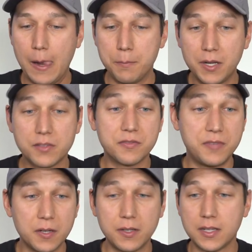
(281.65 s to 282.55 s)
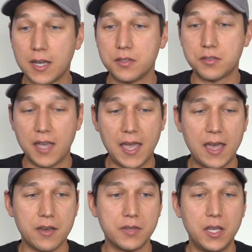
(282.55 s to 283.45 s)
but it's very nice to
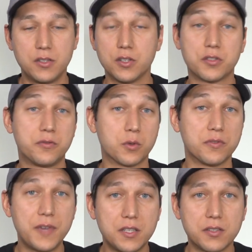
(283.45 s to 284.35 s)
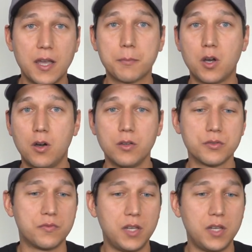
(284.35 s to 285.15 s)
have just for FaceTime calls,